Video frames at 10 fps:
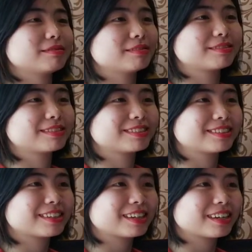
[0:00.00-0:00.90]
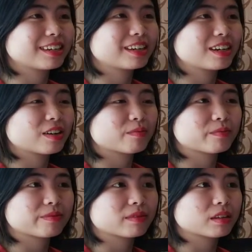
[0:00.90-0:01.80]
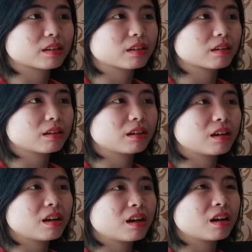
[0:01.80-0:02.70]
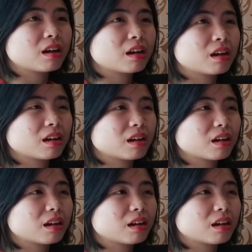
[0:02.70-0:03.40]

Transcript: (not speaking)